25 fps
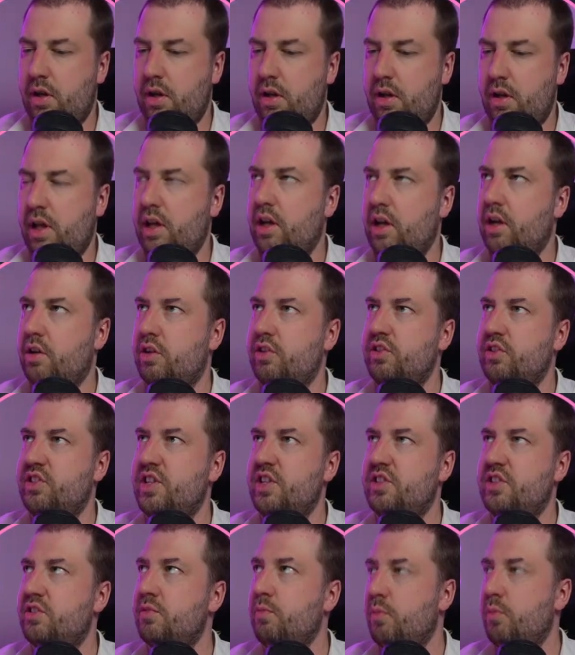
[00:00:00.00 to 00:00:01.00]

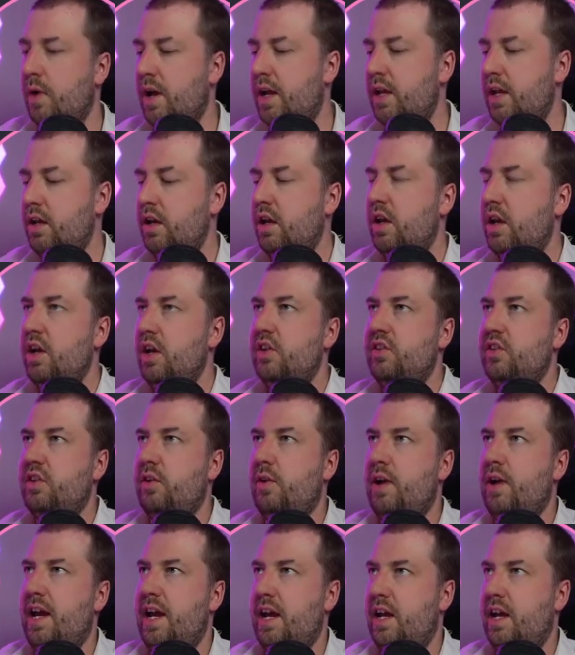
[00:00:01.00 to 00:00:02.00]
consistent way. So I
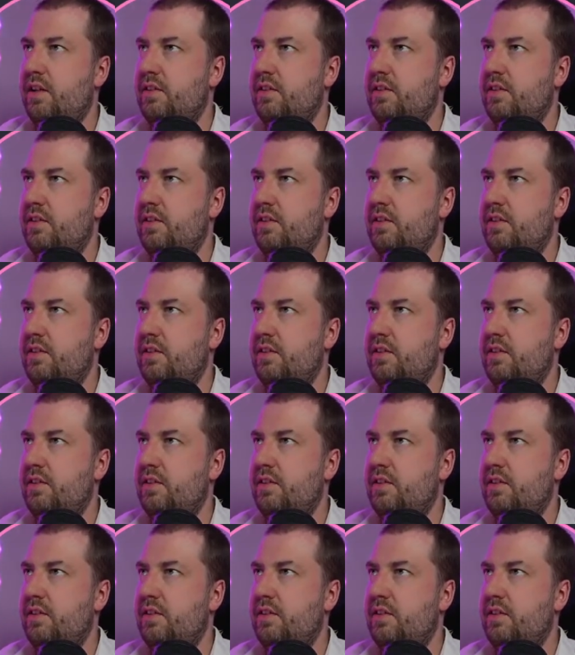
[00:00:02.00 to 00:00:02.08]
had